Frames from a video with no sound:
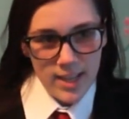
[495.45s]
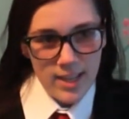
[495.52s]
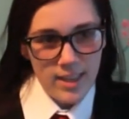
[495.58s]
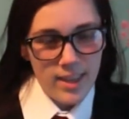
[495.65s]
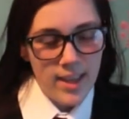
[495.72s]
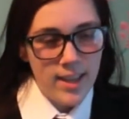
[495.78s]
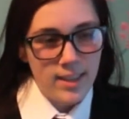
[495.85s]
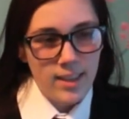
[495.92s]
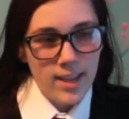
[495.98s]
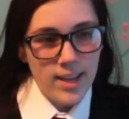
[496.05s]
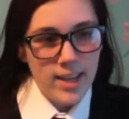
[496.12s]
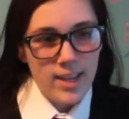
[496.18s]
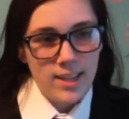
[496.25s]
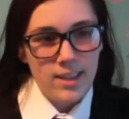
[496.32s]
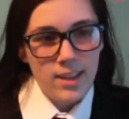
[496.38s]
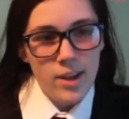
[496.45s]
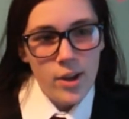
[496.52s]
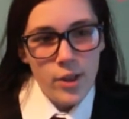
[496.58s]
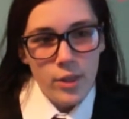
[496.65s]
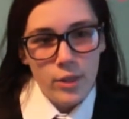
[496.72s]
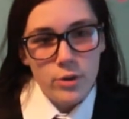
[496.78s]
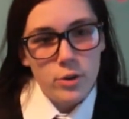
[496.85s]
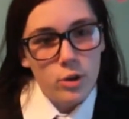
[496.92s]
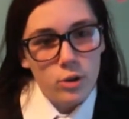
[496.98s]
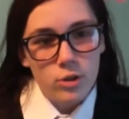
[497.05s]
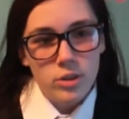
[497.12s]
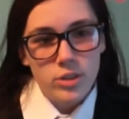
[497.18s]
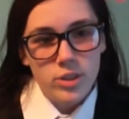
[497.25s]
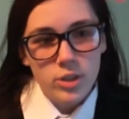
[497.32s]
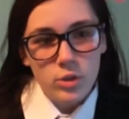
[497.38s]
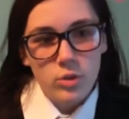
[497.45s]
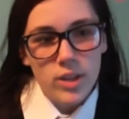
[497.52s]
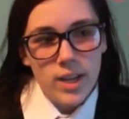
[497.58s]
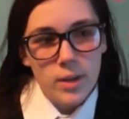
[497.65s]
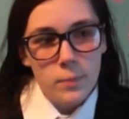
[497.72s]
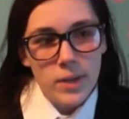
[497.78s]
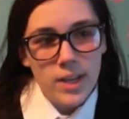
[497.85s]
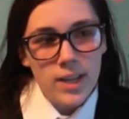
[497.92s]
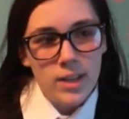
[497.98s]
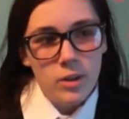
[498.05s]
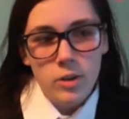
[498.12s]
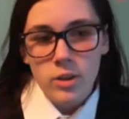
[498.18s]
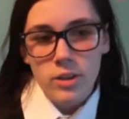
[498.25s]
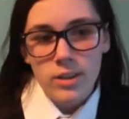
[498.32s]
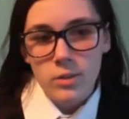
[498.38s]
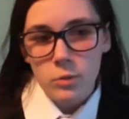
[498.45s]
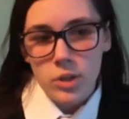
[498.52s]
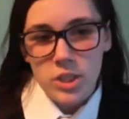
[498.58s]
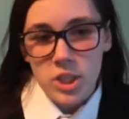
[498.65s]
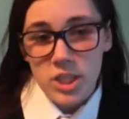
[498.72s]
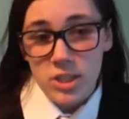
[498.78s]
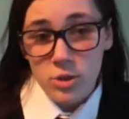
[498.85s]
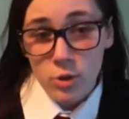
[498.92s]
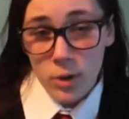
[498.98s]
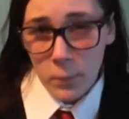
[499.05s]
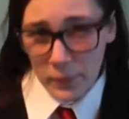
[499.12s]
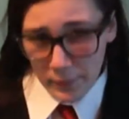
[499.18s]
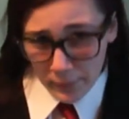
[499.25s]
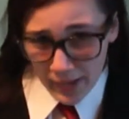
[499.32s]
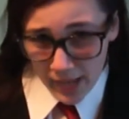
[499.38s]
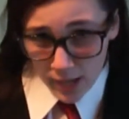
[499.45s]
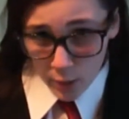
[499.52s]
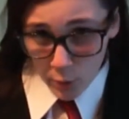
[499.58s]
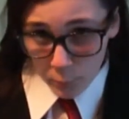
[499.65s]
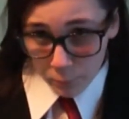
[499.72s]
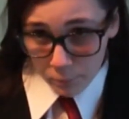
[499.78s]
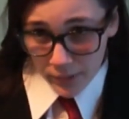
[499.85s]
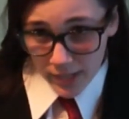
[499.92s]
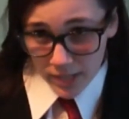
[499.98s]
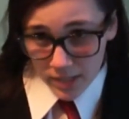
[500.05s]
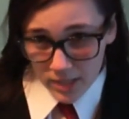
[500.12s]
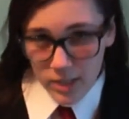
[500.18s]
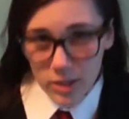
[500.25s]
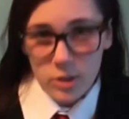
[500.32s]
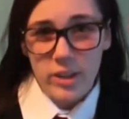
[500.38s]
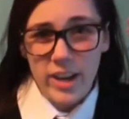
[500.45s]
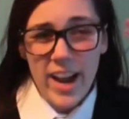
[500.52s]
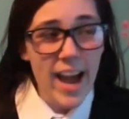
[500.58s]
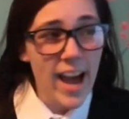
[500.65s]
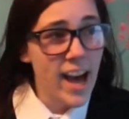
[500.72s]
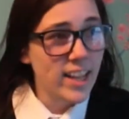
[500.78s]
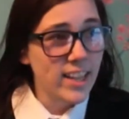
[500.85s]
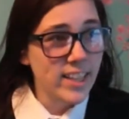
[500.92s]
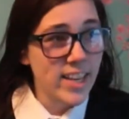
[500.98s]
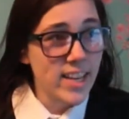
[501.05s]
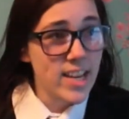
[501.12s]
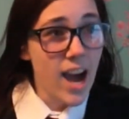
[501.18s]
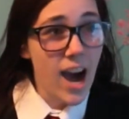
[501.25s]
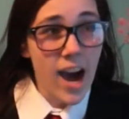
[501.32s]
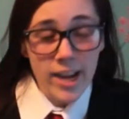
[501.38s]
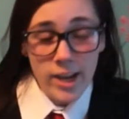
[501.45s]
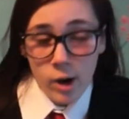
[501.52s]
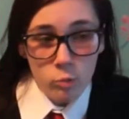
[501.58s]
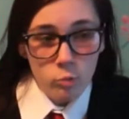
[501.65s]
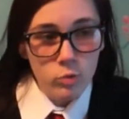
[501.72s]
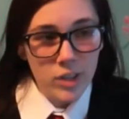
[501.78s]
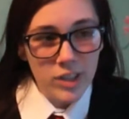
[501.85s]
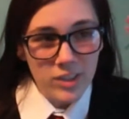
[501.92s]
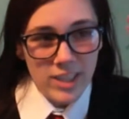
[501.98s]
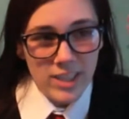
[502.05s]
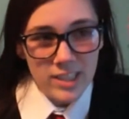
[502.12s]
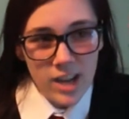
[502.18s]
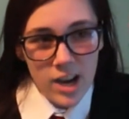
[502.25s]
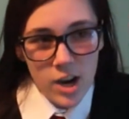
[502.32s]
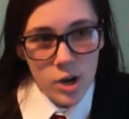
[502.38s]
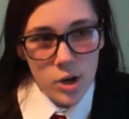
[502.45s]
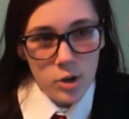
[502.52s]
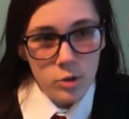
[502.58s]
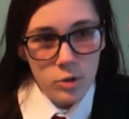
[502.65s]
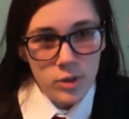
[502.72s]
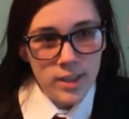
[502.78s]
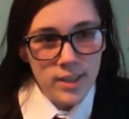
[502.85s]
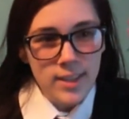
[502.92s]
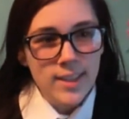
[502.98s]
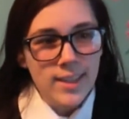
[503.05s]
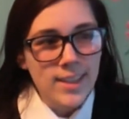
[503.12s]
And then like, the girl screaming, was she screaming help me or Hallie? I don't really know.